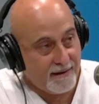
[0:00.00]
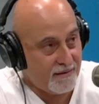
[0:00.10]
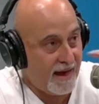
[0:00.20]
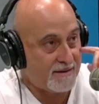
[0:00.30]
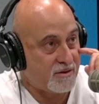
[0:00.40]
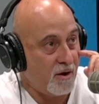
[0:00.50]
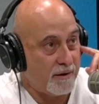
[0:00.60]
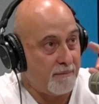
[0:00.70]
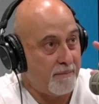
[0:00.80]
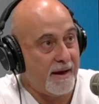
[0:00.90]
that's
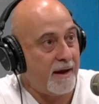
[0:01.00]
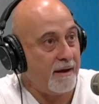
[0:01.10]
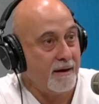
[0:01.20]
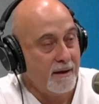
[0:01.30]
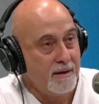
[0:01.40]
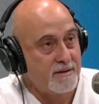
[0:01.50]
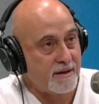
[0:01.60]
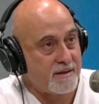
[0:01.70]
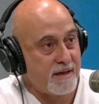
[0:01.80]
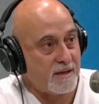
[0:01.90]
going to be a
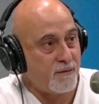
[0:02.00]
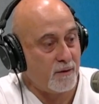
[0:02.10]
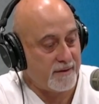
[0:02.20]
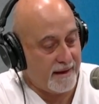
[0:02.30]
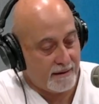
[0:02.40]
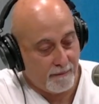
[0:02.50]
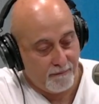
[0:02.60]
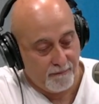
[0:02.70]
successful tandem.